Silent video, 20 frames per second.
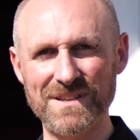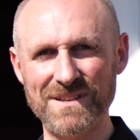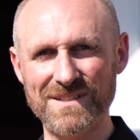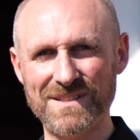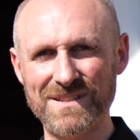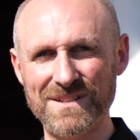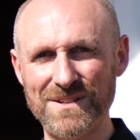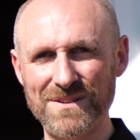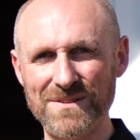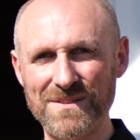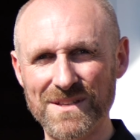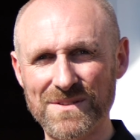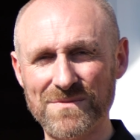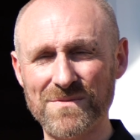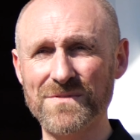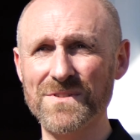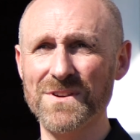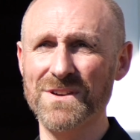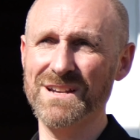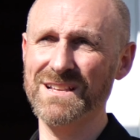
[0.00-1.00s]
to do this
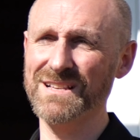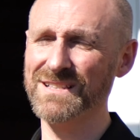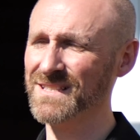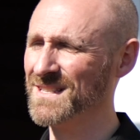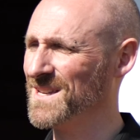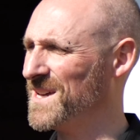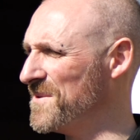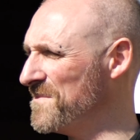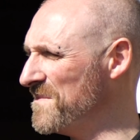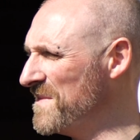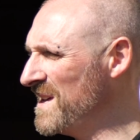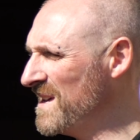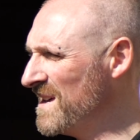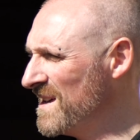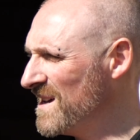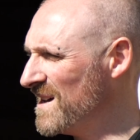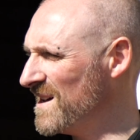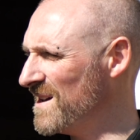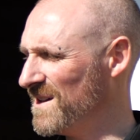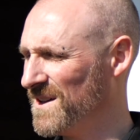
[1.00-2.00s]
review, and it's
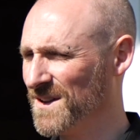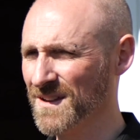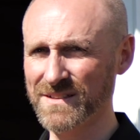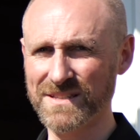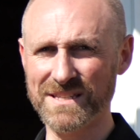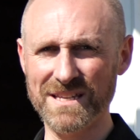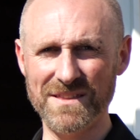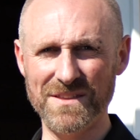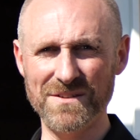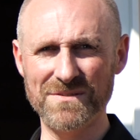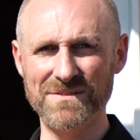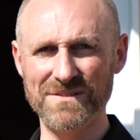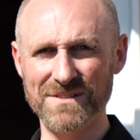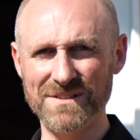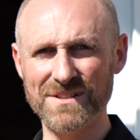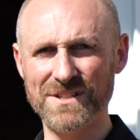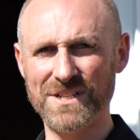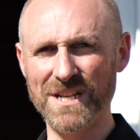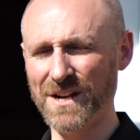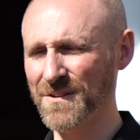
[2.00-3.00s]
I can see that you're
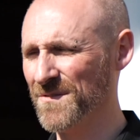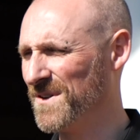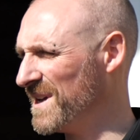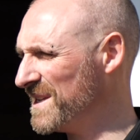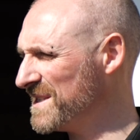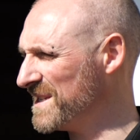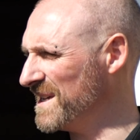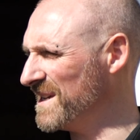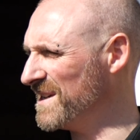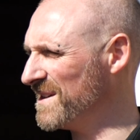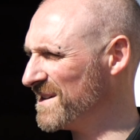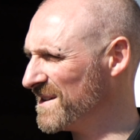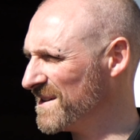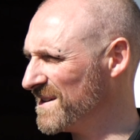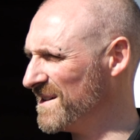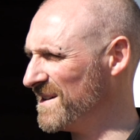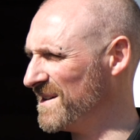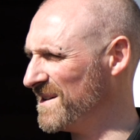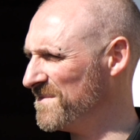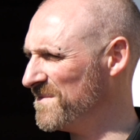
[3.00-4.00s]
generating
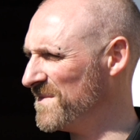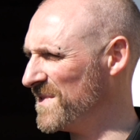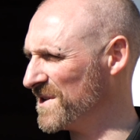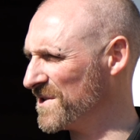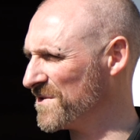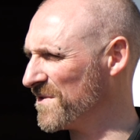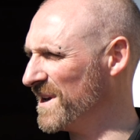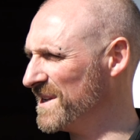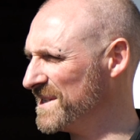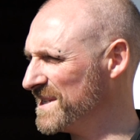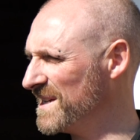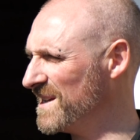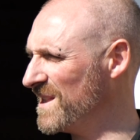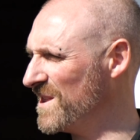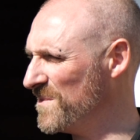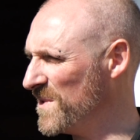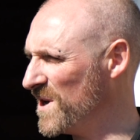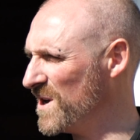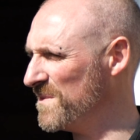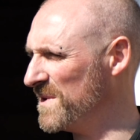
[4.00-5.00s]
a great deal
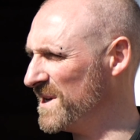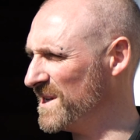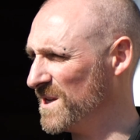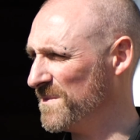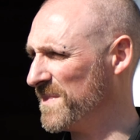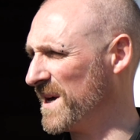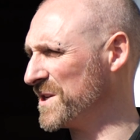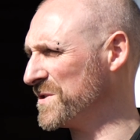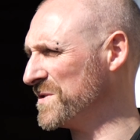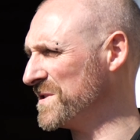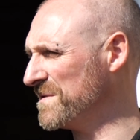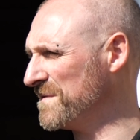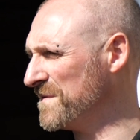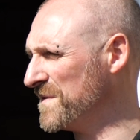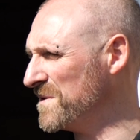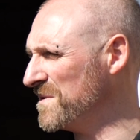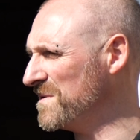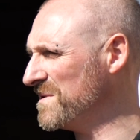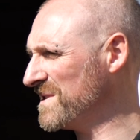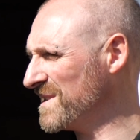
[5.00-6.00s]
at the moment. Your batteries are
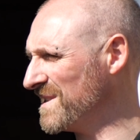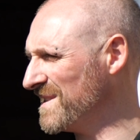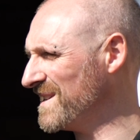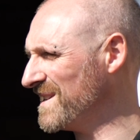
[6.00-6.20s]
full, so